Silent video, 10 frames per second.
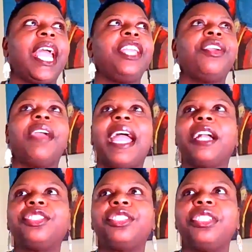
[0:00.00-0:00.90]
and you're
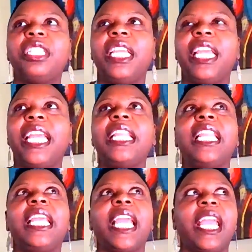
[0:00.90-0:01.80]
actually in
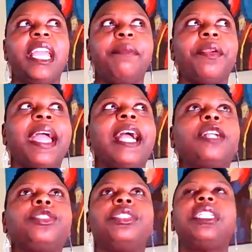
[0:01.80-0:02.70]
the game. You're
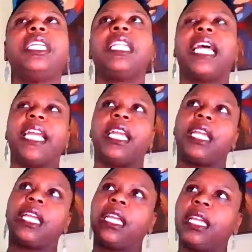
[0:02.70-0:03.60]
actually like
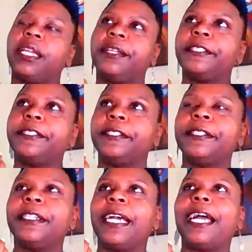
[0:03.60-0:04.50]

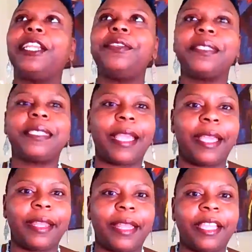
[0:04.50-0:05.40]
how do you say
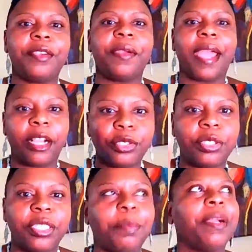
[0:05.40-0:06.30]
it? Like you're
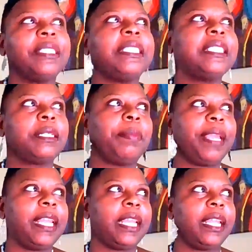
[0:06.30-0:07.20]
actually
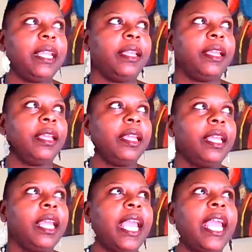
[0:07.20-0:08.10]
participating
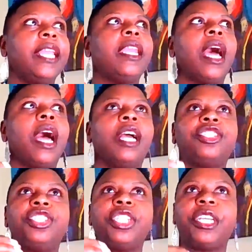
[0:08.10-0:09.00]
and not
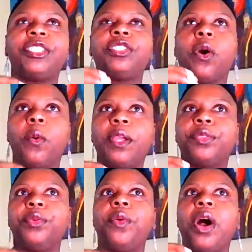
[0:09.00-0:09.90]
just going
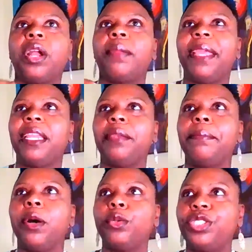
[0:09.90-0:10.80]
through automated
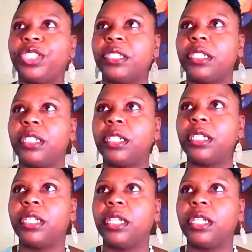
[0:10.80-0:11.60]
motion.